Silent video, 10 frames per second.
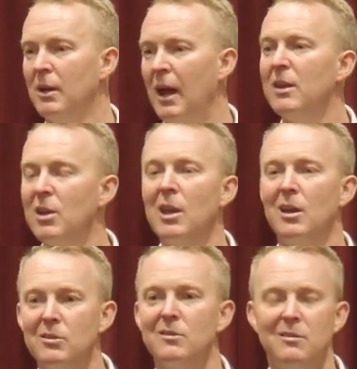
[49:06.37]
and you
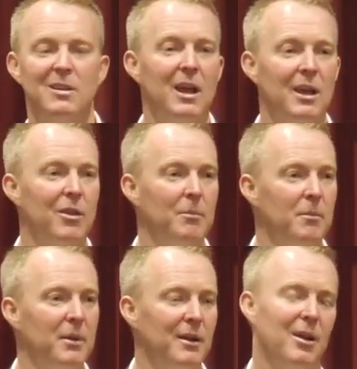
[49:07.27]
can dig at them a
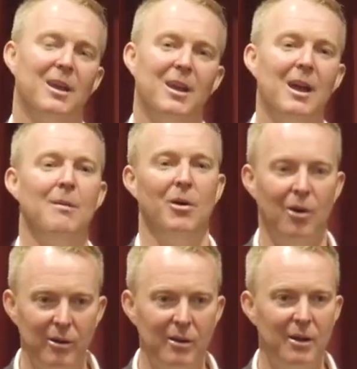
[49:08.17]
bit, like, come
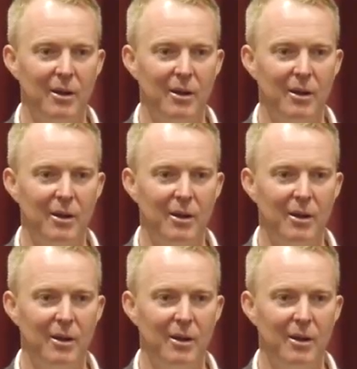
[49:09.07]
on,